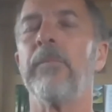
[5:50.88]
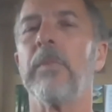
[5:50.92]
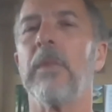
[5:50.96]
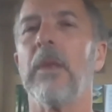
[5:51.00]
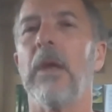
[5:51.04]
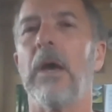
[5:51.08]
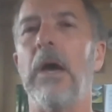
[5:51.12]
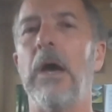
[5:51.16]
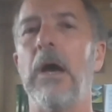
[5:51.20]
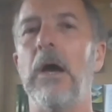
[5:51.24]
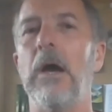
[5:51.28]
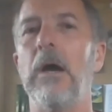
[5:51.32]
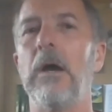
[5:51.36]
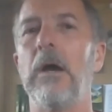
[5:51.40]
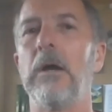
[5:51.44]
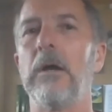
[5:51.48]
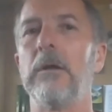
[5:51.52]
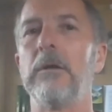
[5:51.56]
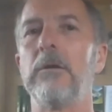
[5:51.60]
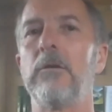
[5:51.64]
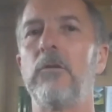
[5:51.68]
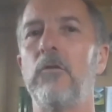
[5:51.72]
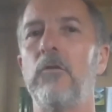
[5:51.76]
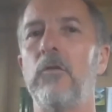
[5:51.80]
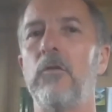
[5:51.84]

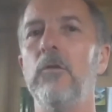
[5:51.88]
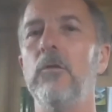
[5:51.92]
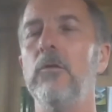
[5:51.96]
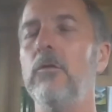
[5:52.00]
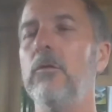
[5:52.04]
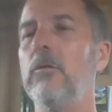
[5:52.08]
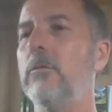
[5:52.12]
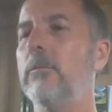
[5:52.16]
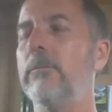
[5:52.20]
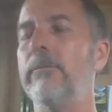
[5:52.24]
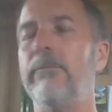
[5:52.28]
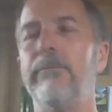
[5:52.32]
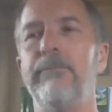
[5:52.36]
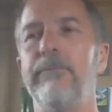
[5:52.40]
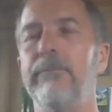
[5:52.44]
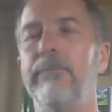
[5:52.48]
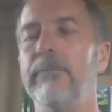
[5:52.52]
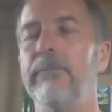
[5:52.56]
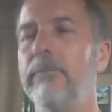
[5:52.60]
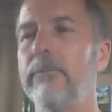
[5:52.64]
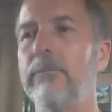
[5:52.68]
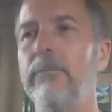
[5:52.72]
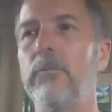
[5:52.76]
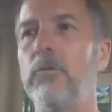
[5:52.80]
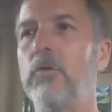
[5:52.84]
to
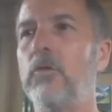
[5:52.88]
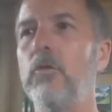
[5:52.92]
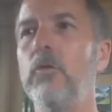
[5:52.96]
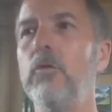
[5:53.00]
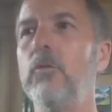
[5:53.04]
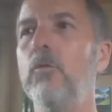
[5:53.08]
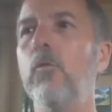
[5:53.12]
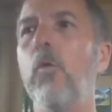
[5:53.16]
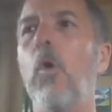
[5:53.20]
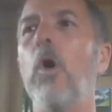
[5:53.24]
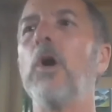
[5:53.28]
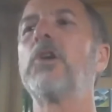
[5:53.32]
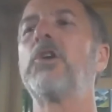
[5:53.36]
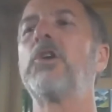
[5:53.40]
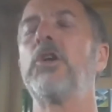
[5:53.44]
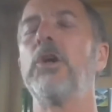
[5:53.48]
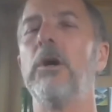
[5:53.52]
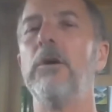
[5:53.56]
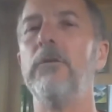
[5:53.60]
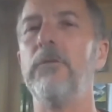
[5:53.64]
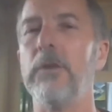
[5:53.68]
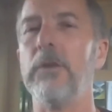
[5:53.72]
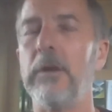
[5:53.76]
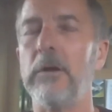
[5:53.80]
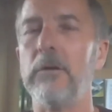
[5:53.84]
watch
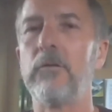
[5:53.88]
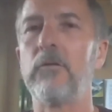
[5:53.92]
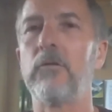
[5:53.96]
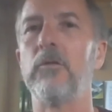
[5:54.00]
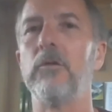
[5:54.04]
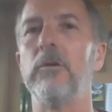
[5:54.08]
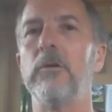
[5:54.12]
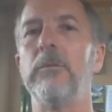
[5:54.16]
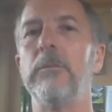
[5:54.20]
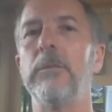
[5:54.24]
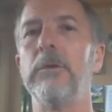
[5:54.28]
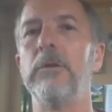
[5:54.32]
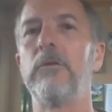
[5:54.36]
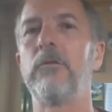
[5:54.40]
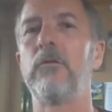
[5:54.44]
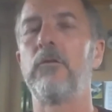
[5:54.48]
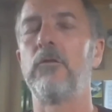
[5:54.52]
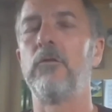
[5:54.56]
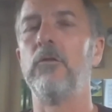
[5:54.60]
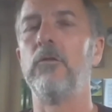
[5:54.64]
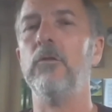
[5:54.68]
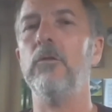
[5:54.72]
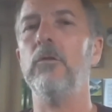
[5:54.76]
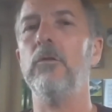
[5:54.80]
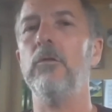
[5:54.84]
over those tournaments,
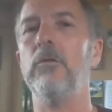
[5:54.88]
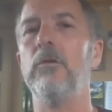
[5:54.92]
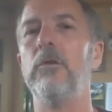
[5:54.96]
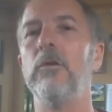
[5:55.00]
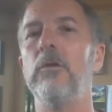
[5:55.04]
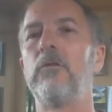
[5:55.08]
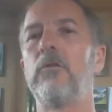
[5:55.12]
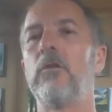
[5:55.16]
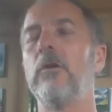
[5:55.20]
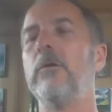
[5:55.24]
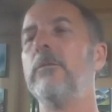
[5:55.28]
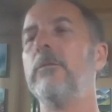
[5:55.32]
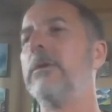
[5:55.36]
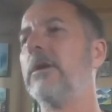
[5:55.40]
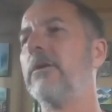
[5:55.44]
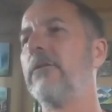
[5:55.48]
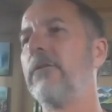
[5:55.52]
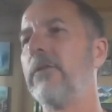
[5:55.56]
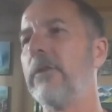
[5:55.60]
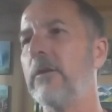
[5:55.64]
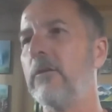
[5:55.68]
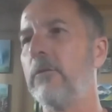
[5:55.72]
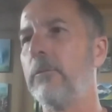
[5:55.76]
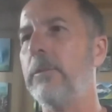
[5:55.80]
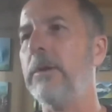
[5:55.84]
to determine if
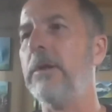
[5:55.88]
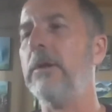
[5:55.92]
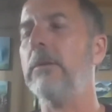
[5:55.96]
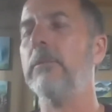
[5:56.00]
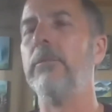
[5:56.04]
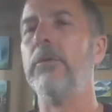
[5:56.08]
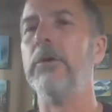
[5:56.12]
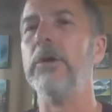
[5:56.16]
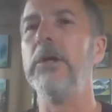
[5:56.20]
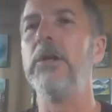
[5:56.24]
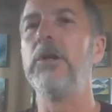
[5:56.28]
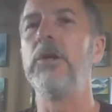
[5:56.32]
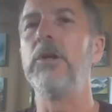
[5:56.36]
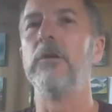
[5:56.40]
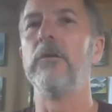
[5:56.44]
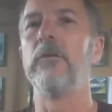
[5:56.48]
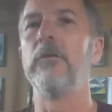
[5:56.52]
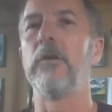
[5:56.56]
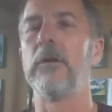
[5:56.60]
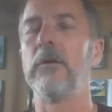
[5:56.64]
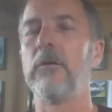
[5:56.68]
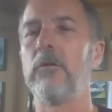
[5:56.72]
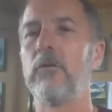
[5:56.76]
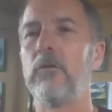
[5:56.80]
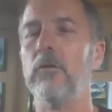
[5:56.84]
there's been breaches,
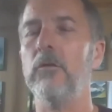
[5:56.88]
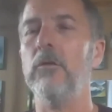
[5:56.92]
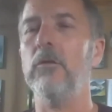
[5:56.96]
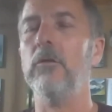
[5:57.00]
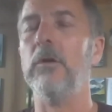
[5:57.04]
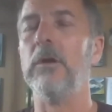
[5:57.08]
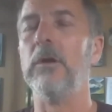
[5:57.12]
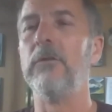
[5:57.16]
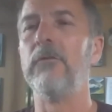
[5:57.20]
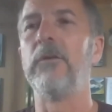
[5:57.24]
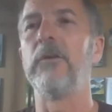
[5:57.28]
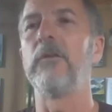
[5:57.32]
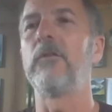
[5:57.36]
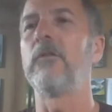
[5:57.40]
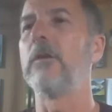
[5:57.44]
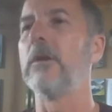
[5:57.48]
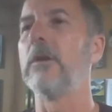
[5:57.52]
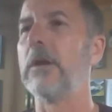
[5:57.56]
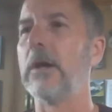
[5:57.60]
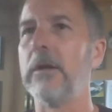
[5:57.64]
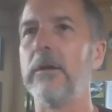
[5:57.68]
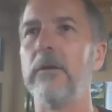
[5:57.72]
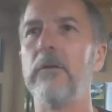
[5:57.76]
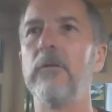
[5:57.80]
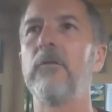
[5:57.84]
and to
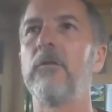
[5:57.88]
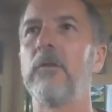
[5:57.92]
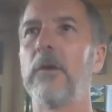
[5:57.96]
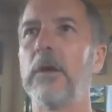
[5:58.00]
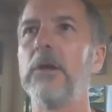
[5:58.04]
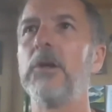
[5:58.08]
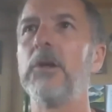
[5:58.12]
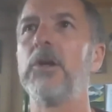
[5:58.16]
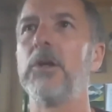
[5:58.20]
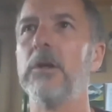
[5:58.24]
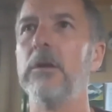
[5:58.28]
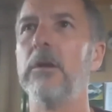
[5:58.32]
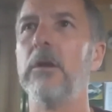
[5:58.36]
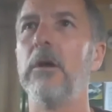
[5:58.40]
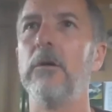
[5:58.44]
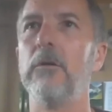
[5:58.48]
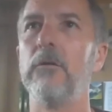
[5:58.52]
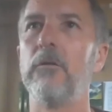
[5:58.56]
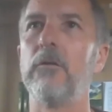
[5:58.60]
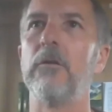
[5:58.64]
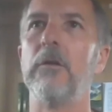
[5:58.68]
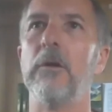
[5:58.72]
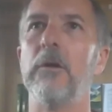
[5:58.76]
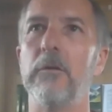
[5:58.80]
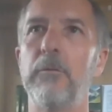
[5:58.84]
investigate and sanction
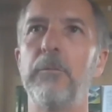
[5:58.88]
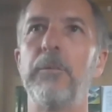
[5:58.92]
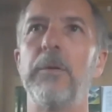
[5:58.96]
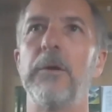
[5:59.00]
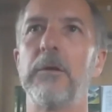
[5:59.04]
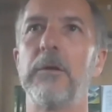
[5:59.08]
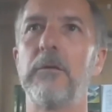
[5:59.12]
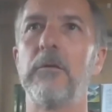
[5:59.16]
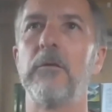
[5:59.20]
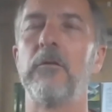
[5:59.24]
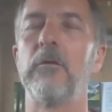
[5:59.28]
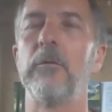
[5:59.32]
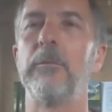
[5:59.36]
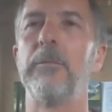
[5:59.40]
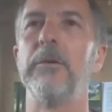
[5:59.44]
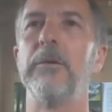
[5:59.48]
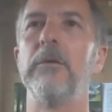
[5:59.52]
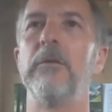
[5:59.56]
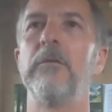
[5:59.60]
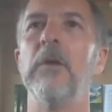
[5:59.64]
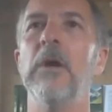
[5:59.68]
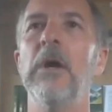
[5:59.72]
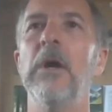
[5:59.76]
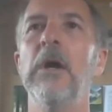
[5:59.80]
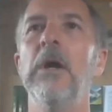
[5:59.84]
those
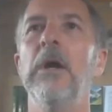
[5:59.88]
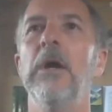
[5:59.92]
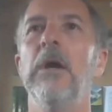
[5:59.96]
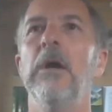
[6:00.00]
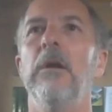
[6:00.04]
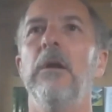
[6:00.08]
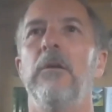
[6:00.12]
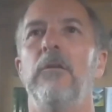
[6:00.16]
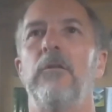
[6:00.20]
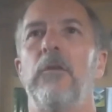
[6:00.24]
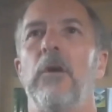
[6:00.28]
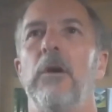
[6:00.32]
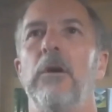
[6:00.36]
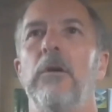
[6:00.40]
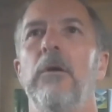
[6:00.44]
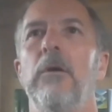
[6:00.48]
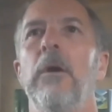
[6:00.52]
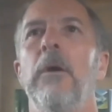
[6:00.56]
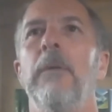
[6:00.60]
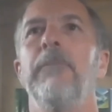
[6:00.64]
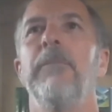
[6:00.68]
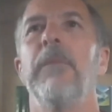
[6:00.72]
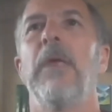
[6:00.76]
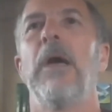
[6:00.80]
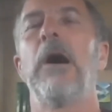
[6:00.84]
participants. So
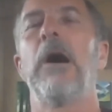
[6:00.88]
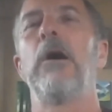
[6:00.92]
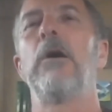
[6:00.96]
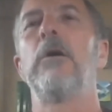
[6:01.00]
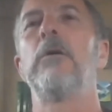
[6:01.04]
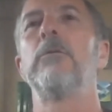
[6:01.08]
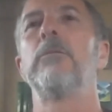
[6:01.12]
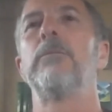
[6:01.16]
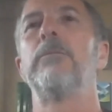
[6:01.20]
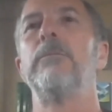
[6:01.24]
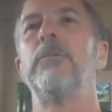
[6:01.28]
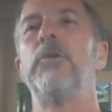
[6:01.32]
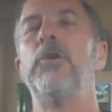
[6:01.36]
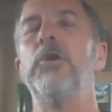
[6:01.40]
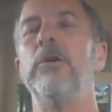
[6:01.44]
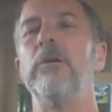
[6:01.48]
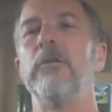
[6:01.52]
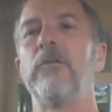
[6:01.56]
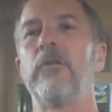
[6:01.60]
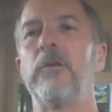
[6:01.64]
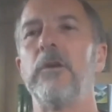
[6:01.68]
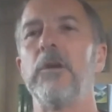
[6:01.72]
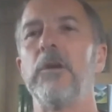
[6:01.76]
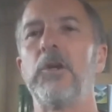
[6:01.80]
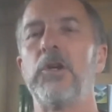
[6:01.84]
our
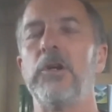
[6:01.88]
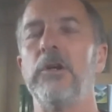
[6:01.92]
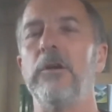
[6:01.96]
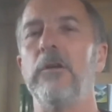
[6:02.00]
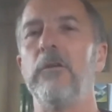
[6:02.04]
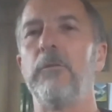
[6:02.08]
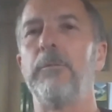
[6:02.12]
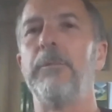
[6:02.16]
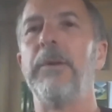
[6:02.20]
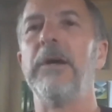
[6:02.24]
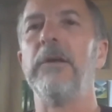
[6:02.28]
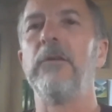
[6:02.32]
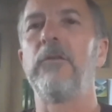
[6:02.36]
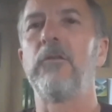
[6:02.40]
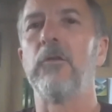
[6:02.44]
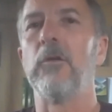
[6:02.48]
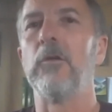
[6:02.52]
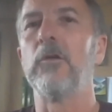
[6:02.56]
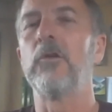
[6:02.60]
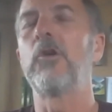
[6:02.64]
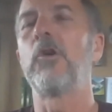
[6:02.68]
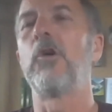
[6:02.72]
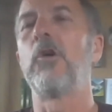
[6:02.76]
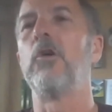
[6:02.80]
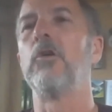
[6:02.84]
jurisdiction is based
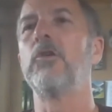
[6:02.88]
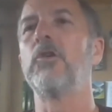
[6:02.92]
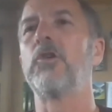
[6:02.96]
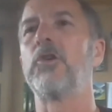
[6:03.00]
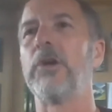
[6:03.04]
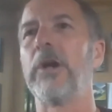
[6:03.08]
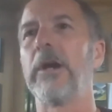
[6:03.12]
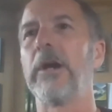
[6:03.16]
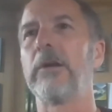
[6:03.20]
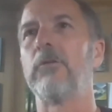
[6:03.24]
on contract